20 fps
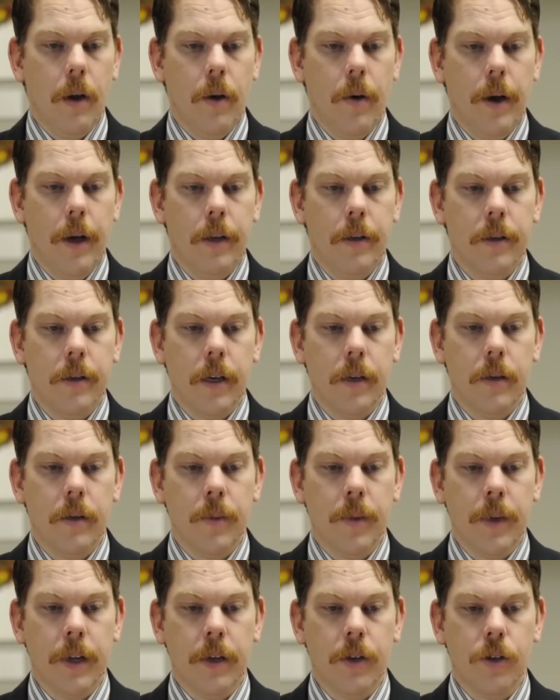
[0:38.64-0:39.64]
Now go ahead and say
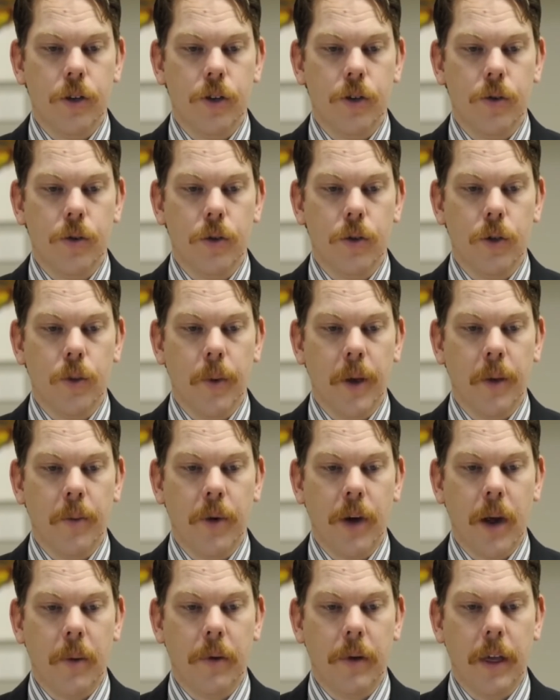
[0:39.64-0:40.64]
something that is true so we can
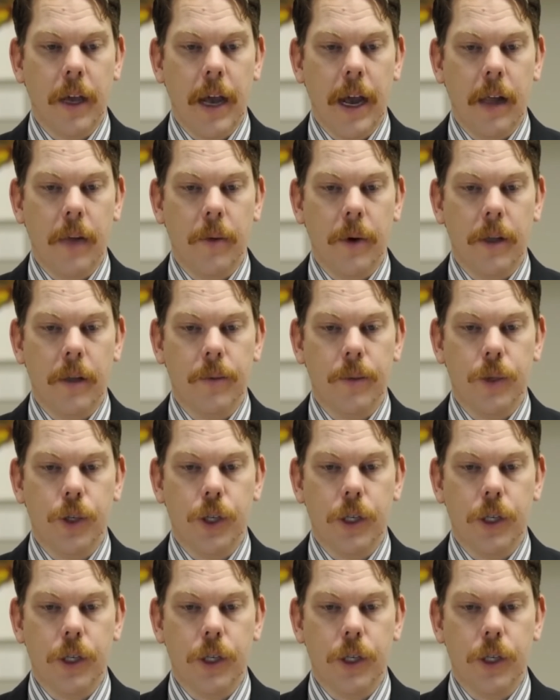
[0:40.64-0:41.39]
properly calibrate